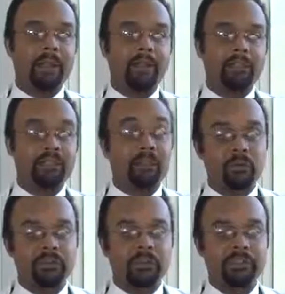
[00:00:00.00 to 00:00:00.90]
There were
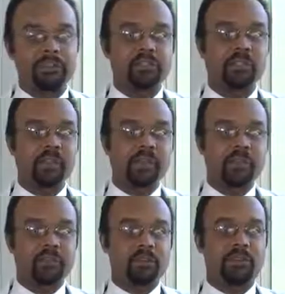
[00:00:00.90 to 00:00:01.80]
several studies that showed that
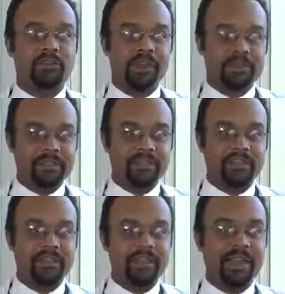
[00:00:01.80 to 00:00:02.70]
patients who had advanced
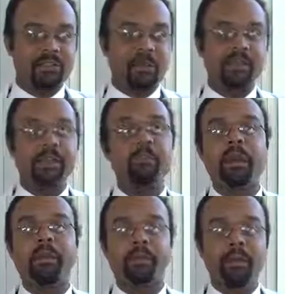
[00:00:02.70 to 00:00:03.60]
disease actually did
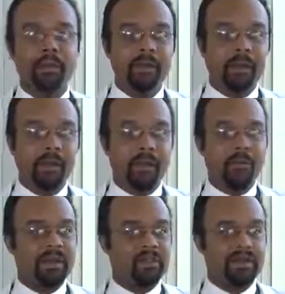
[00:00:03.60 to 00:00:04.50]
better
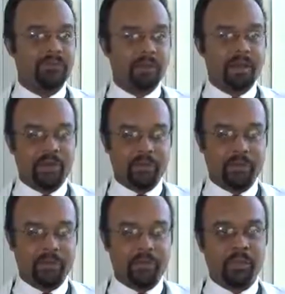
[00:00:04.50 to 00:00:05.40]
by just having radiation
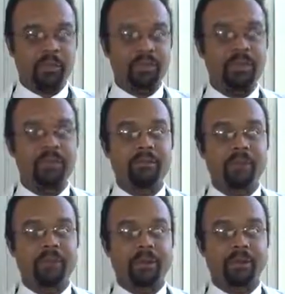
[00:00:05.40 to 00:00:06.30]
and chemotherapy than
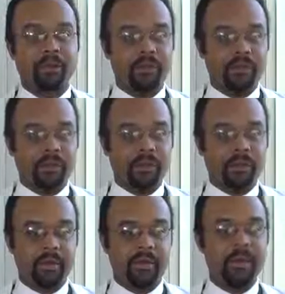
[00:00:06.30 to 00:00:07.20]
if
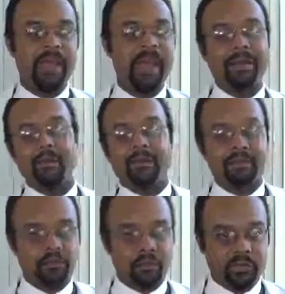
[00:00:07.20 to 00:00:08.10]
the anatomy of
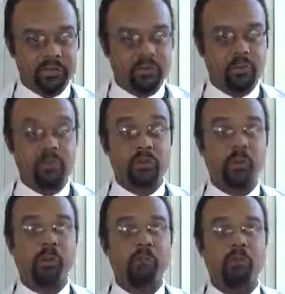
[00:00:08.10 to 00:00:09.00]
the cervix and the uterus
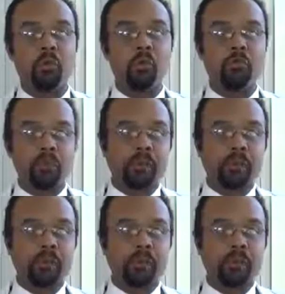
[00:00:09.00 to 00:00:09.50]
were removed.